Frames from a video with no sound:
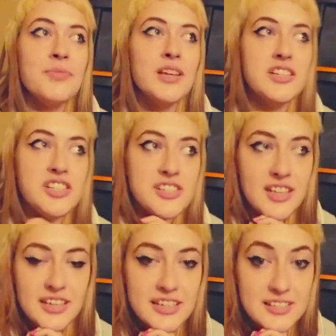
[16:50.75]
It's just that
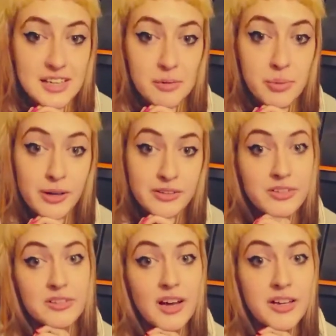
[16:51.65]
he's not part of their
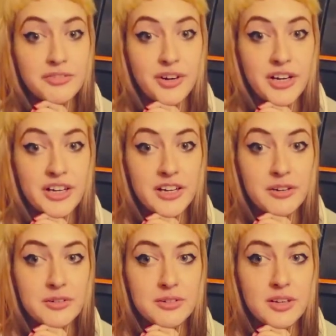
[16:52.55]
life right now.